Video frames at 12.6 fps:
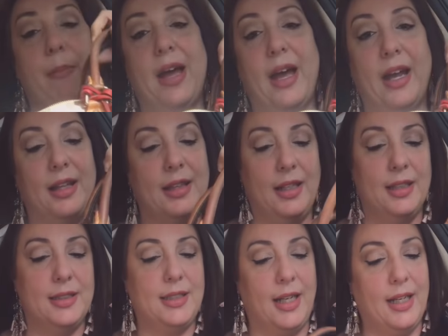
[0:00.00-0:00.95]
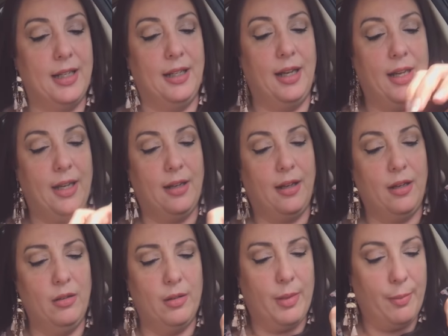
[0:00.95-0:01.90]
bag. The inside had, I
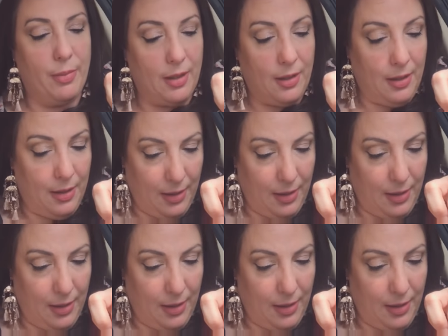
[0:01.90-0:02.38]
don't remember,